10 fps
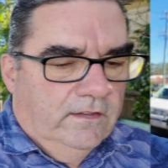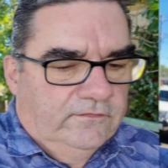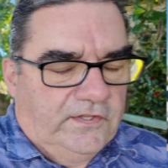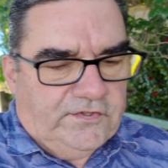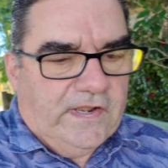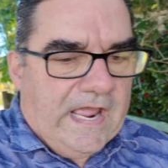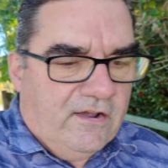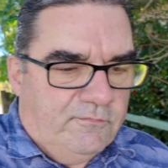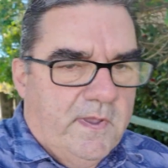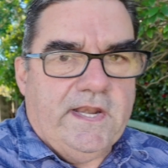So today
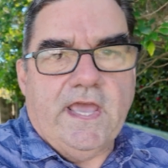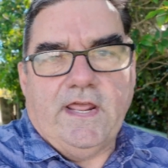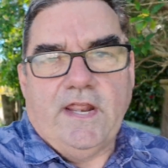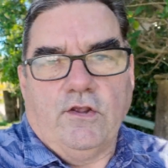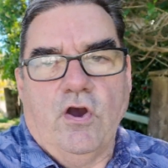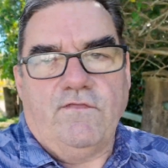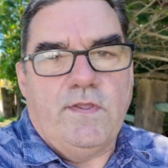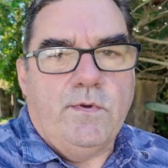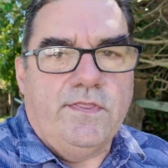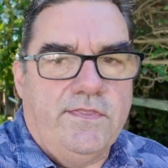I've been out, had a coffee
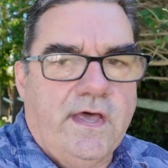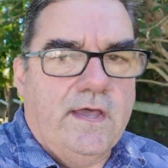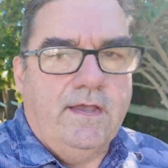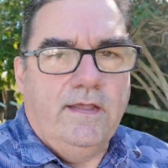with my